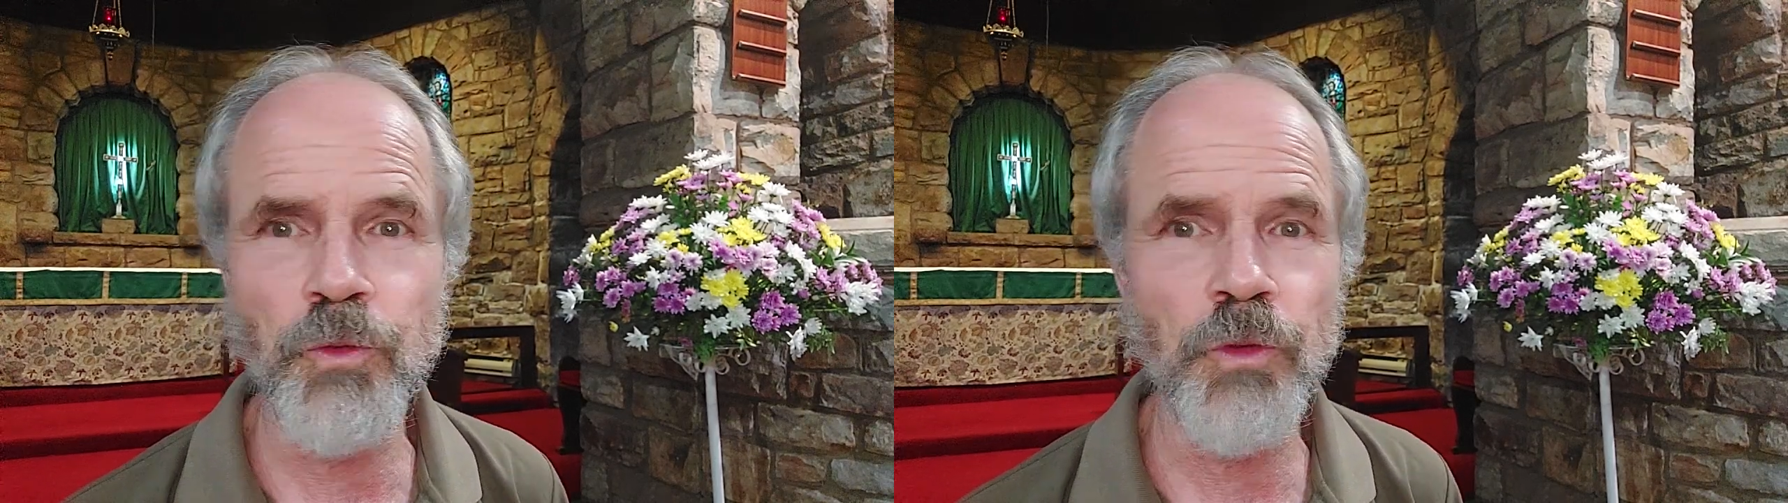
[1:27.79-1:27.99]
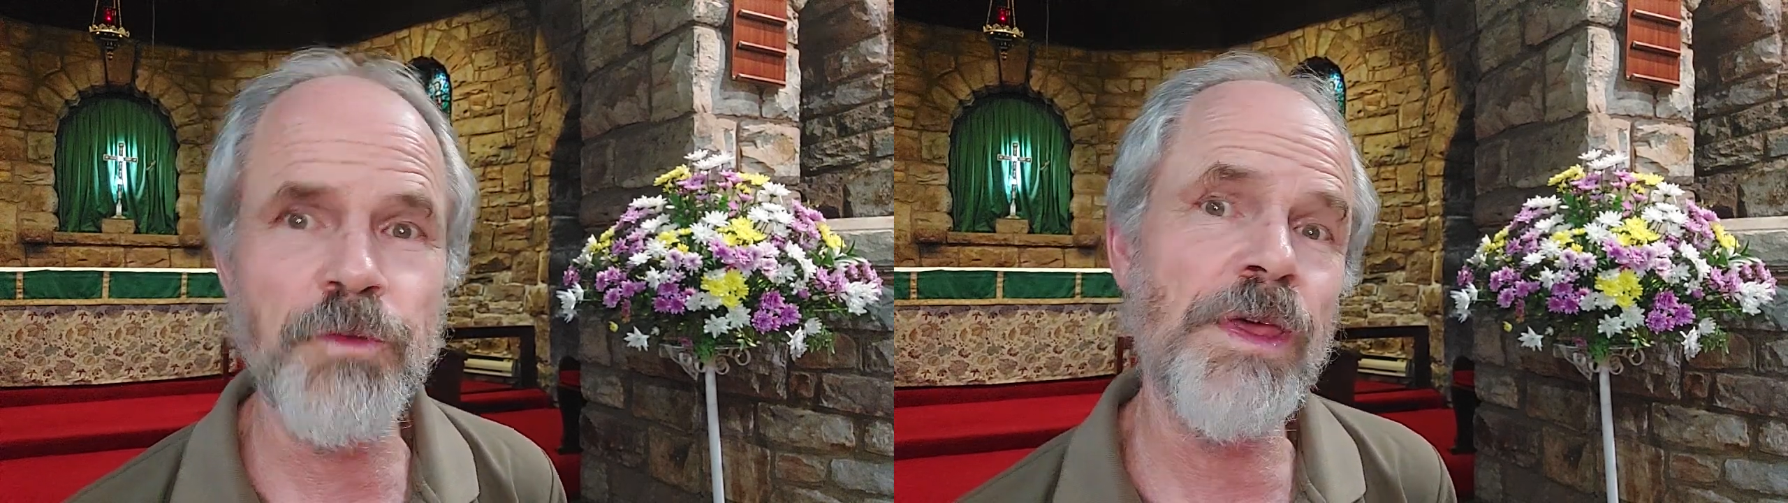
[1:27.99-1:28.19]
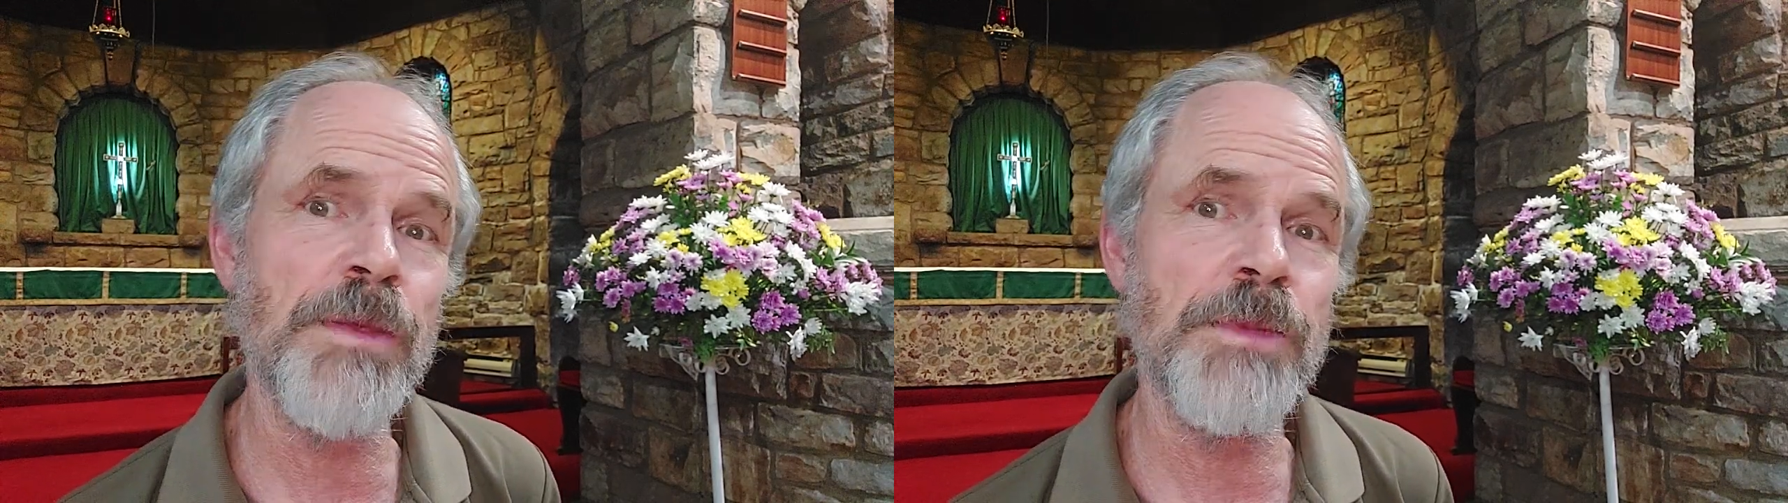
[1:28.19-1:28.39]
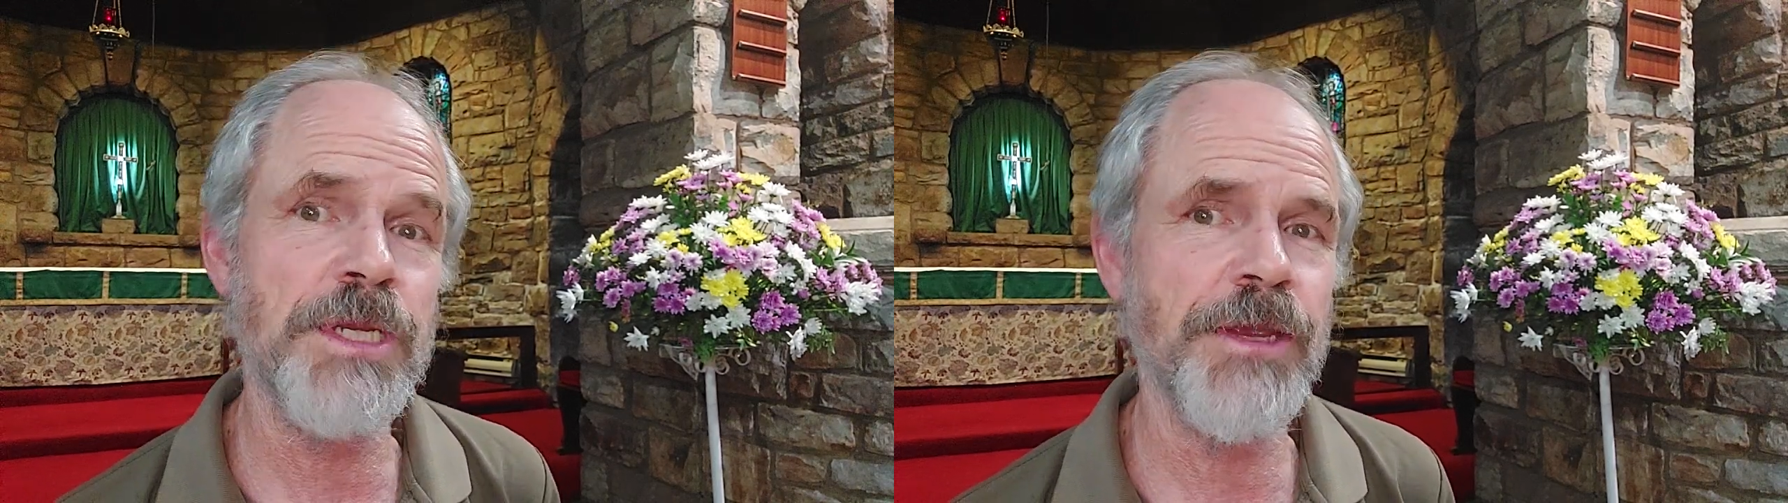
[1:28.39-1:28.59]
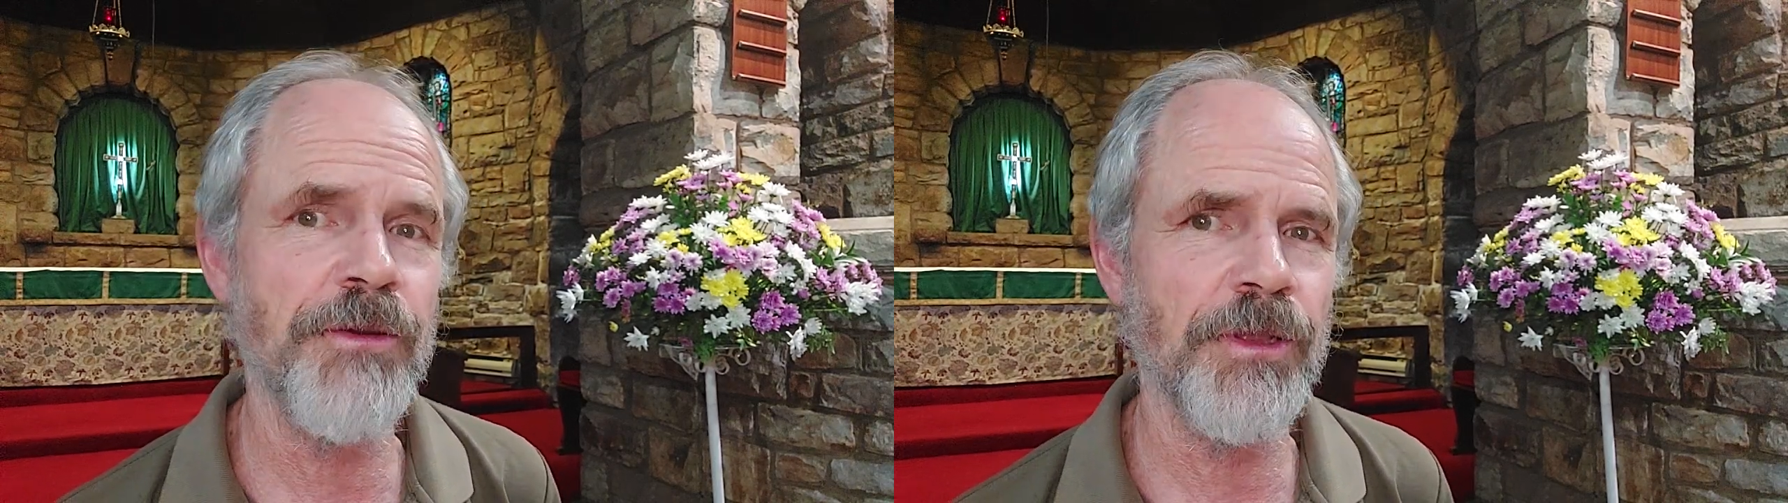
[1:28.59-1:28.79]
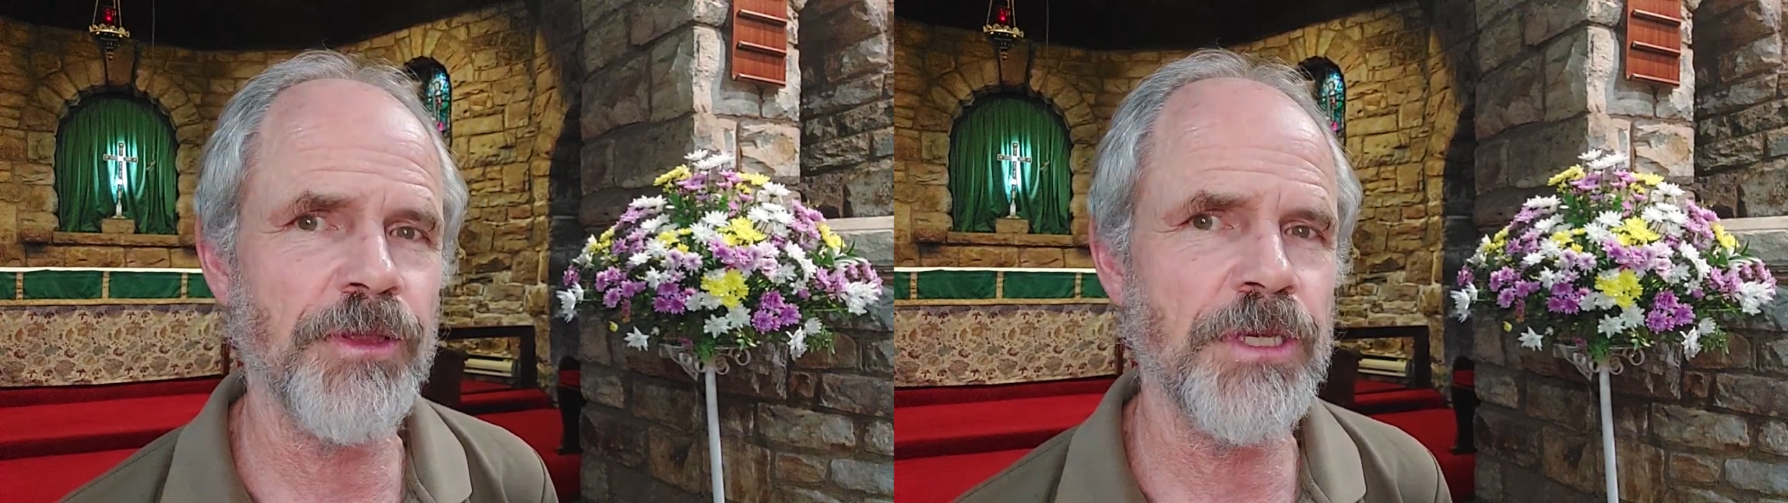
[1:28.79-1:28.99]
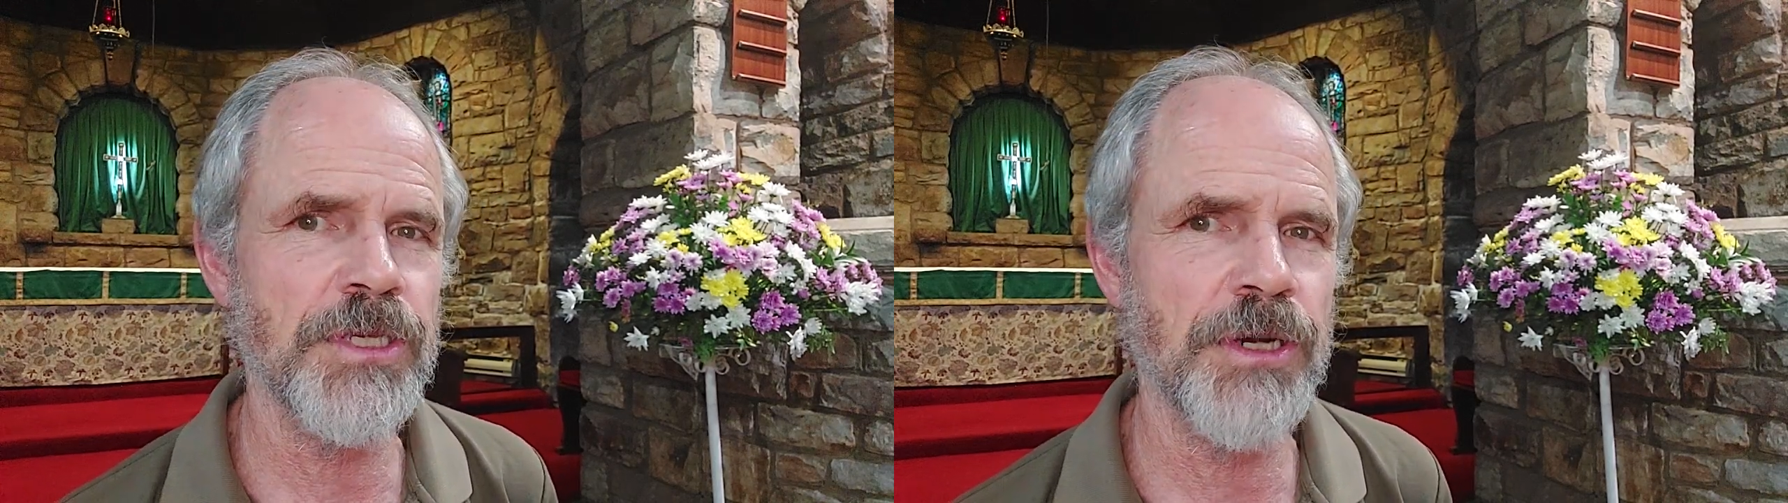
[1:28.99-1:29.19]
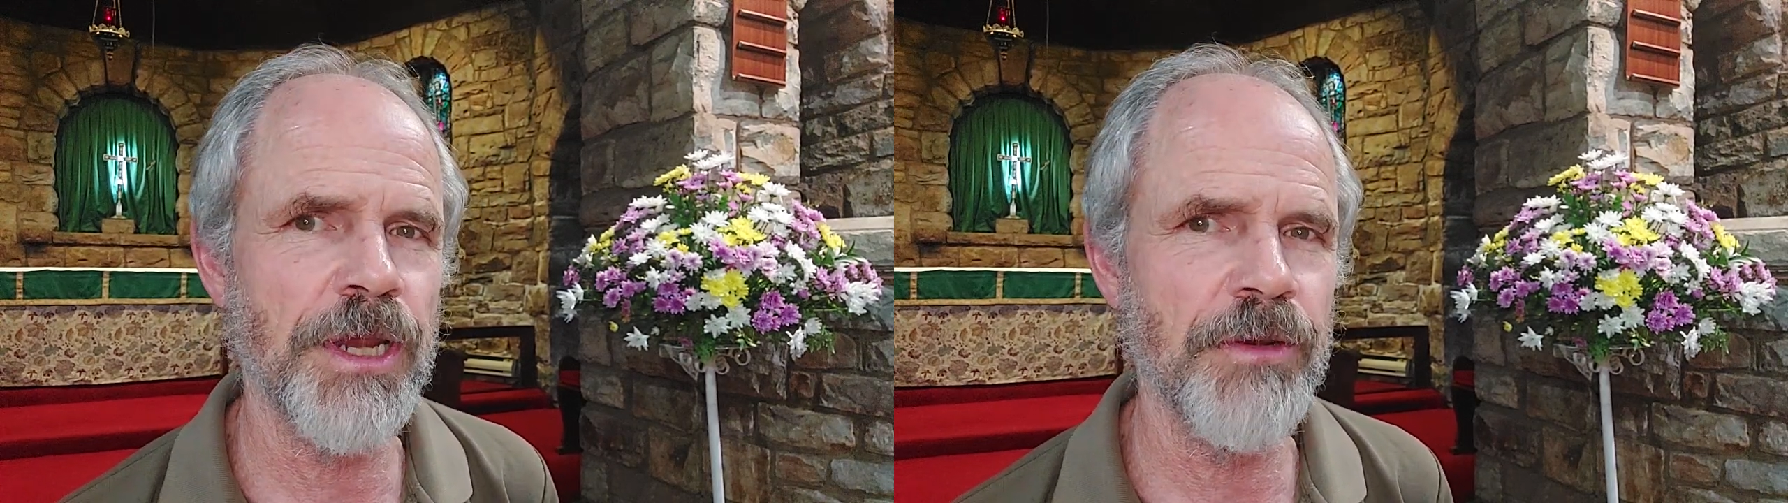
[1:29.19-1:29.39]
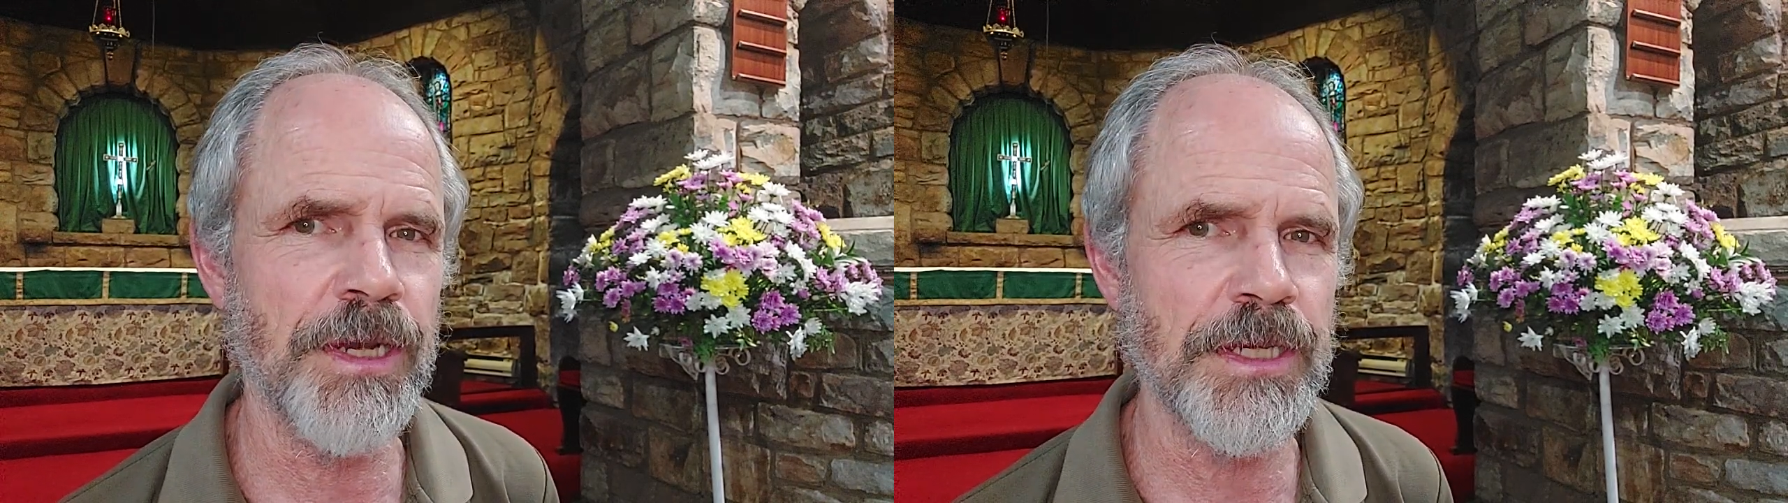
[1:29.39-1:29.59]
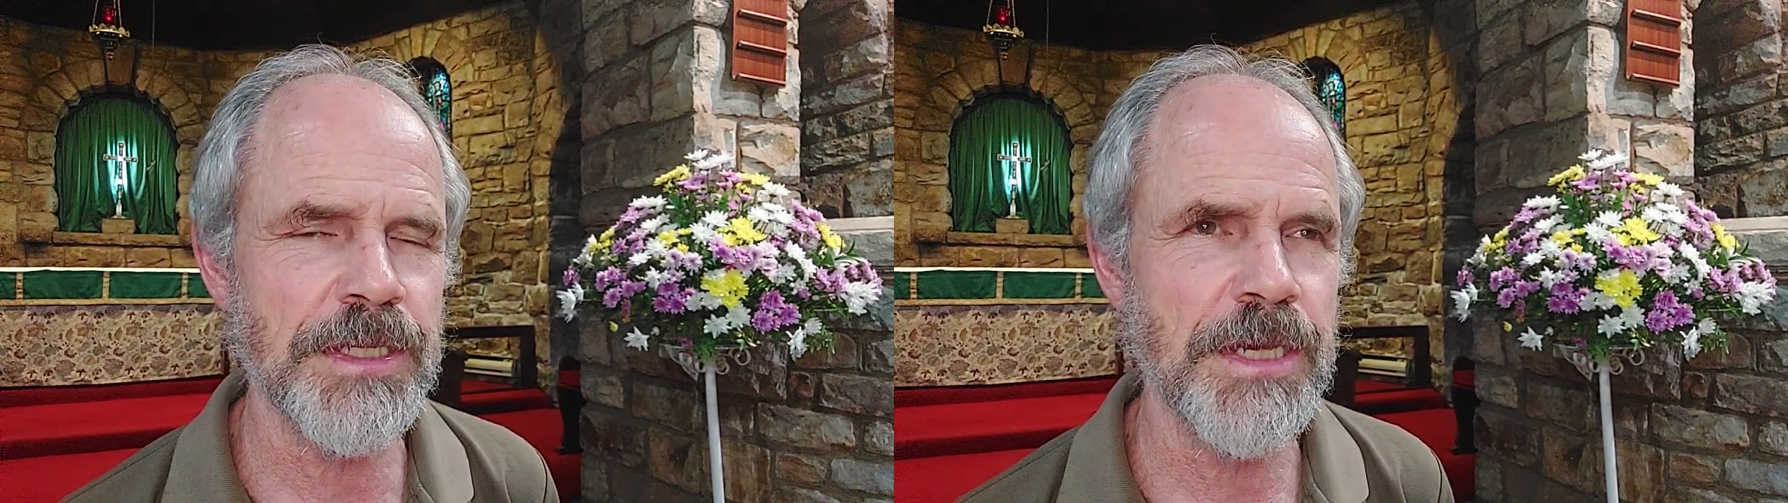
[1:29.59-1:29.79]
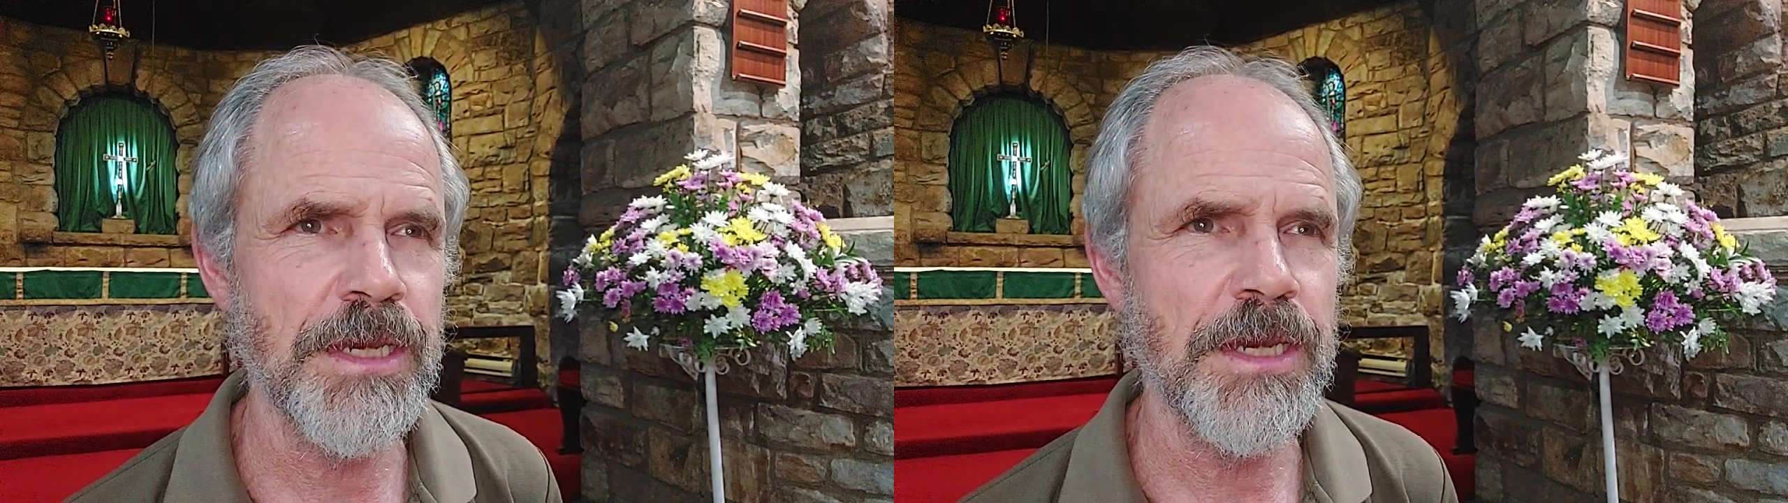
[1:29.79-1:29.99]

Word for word: sorts of other material things around us.